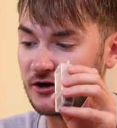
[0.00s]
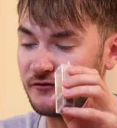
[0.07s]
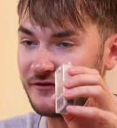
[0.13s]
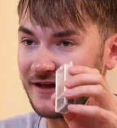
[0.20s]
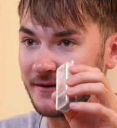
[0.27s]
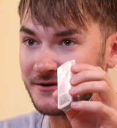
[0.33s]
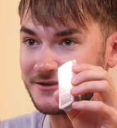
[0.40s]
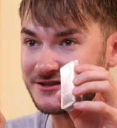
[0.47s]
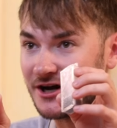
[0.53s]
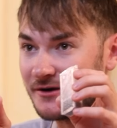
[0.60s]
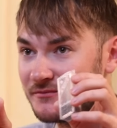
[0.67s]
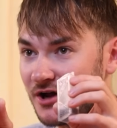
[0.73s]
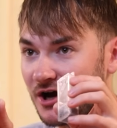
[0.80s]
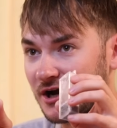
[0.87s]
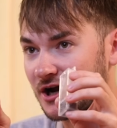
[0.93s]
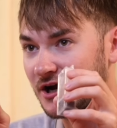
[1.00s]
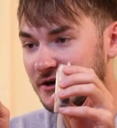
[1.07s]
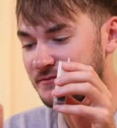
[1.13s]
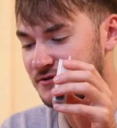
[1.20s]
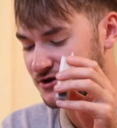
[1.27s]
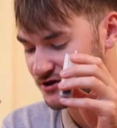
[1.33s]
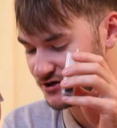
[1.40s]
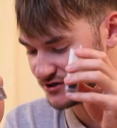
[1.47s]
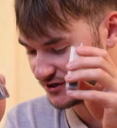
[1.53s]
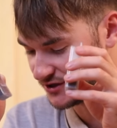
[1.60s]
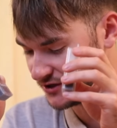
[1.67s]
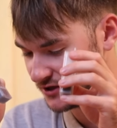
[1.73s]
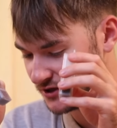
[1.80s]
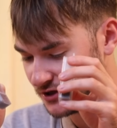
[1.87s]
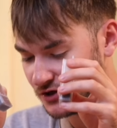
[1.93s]
love that because I'm not a kind of person
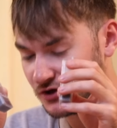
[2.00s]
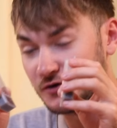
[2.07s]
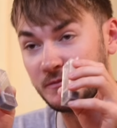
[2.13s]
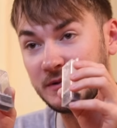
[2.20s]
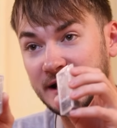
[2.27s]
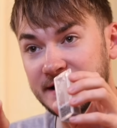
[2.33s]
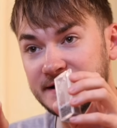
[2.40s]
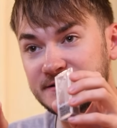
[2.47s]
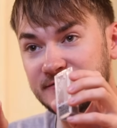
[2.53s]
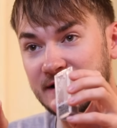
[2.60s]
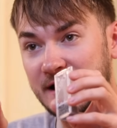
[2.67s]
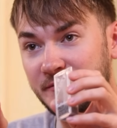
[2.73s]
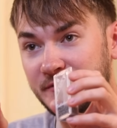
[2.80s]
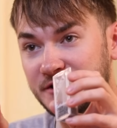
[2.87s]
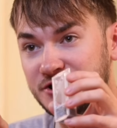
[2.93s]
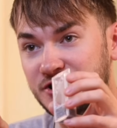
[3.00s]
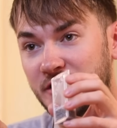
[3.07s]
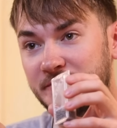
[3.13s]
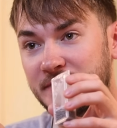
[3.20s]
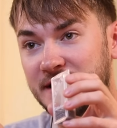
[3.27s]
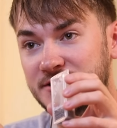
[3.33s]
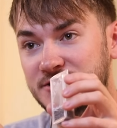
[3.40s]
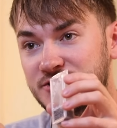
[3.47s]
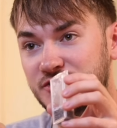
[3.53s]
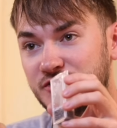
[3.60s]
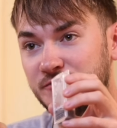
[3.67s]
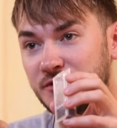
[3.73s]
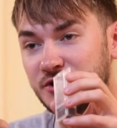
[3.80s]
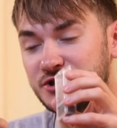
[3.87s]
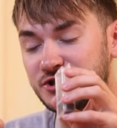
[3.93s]
who plays around with the shotting patterns too
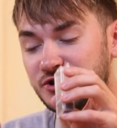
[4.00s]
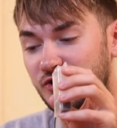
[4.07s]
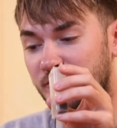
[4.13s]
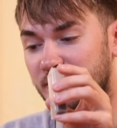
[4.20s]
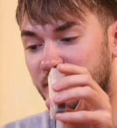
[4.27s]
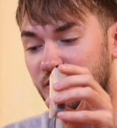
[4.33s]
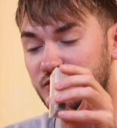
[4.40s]
much. Normally,